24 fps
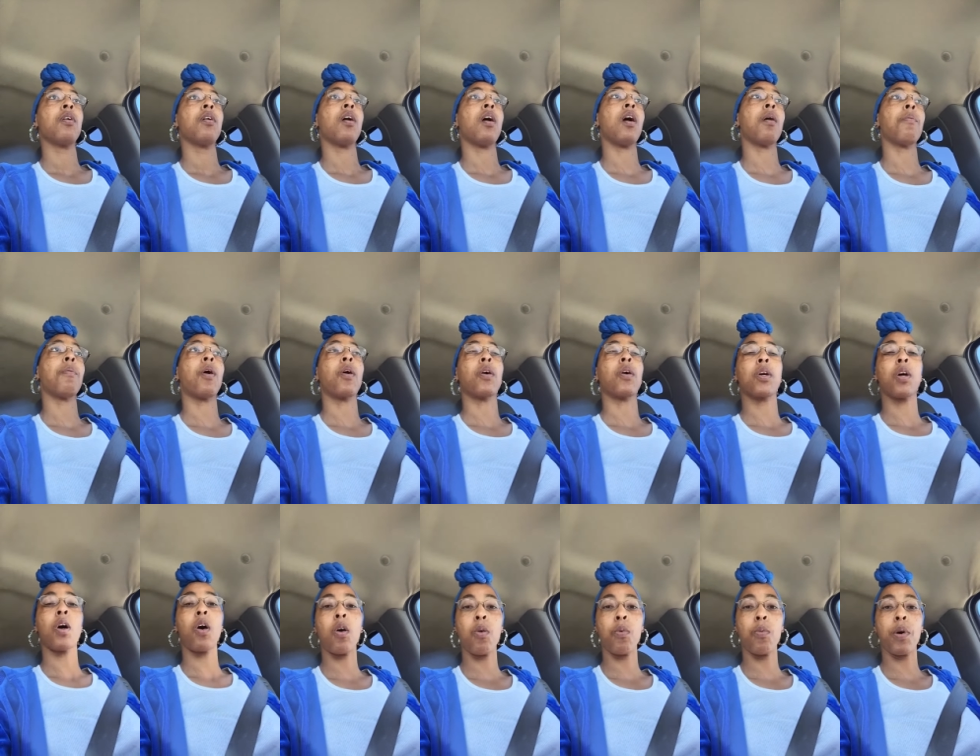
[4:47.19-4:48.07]
um, our
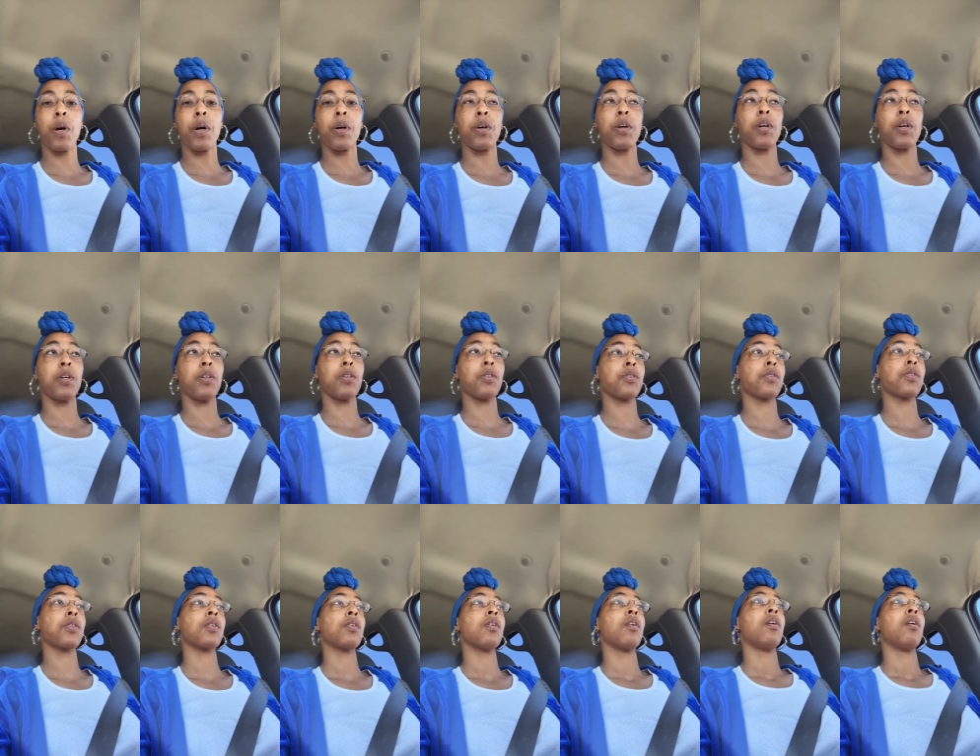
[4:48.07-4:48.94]

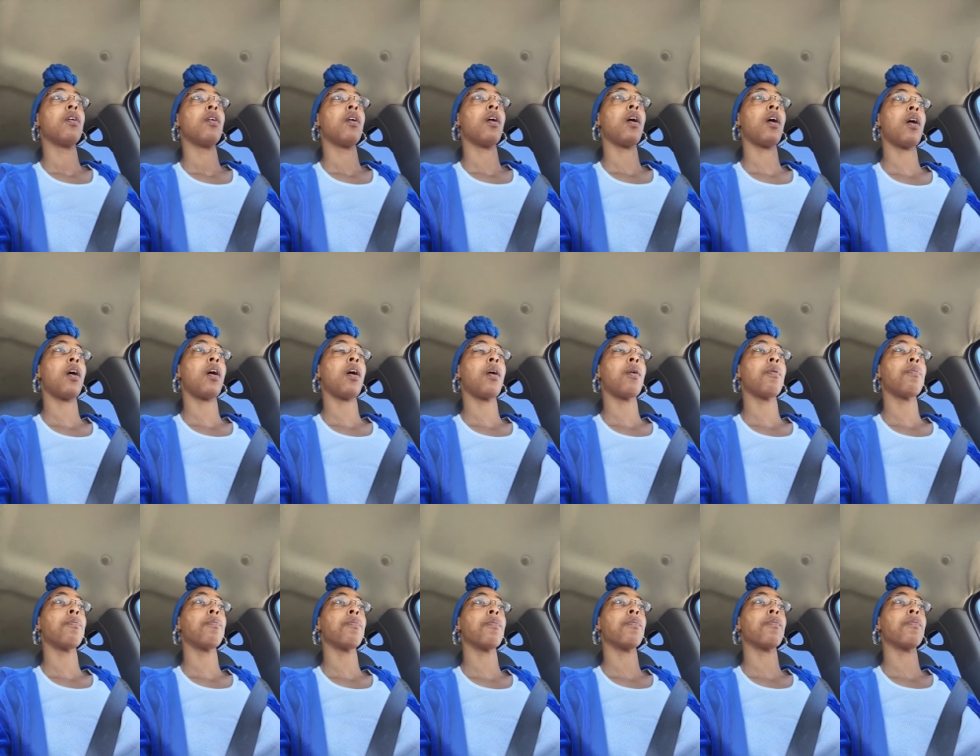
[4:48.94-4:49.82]
co-workers
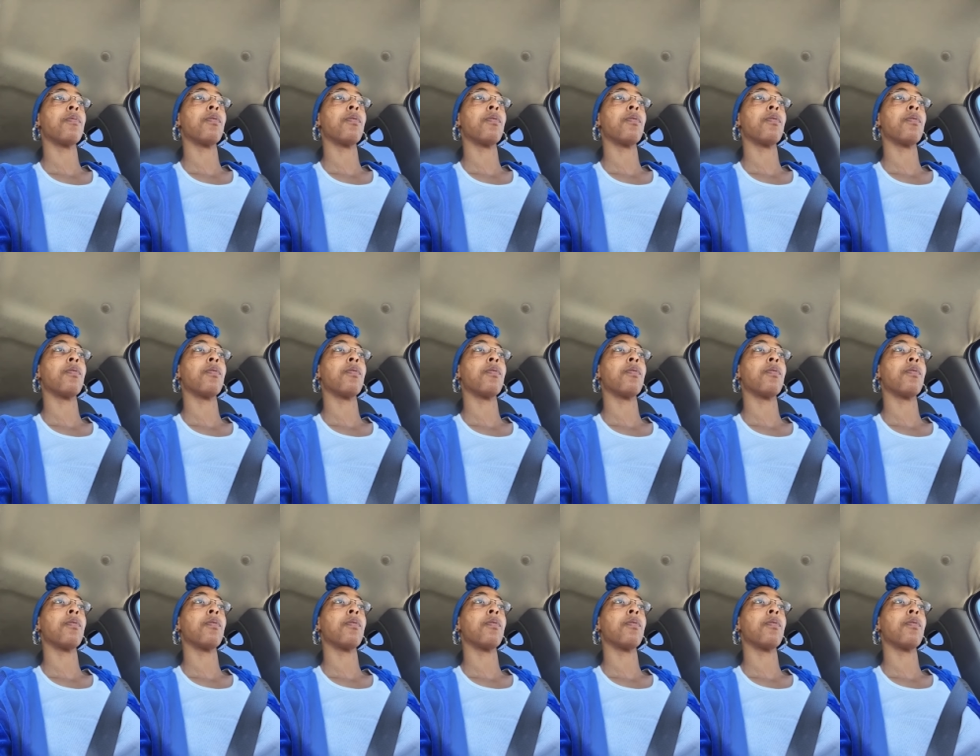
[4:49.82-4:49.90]
um,